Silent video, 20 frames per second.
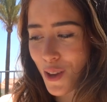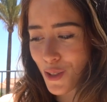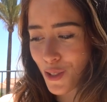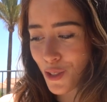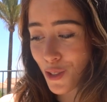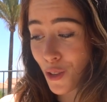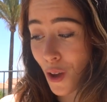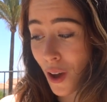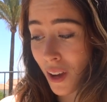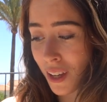
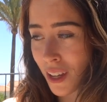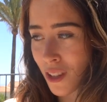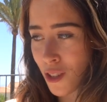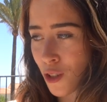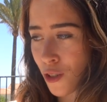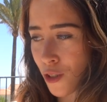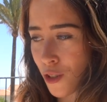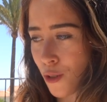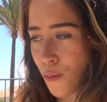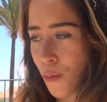So I guess
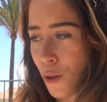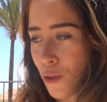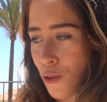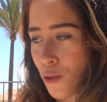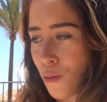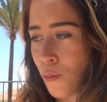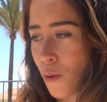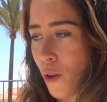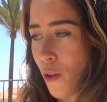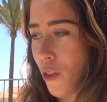you're supposed
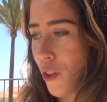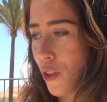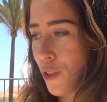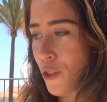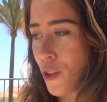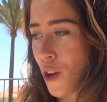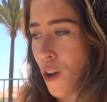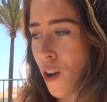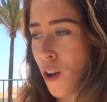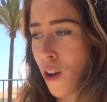to put
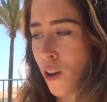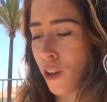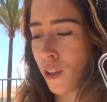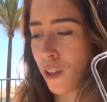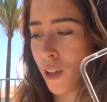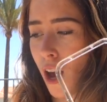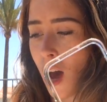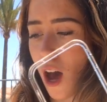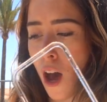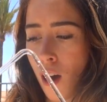this
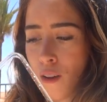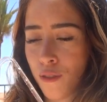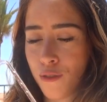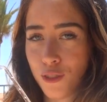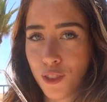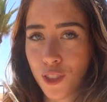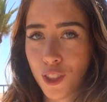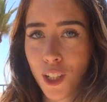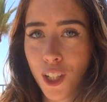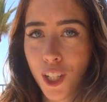on
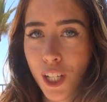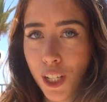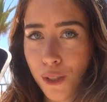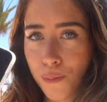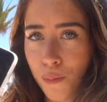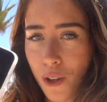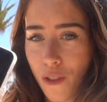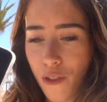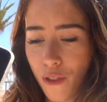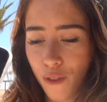after you
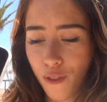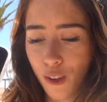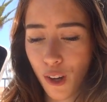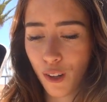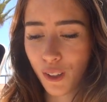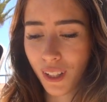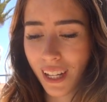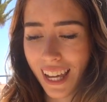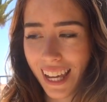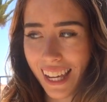put the
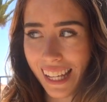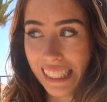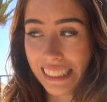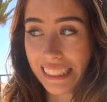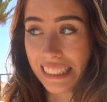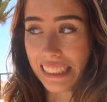phone in.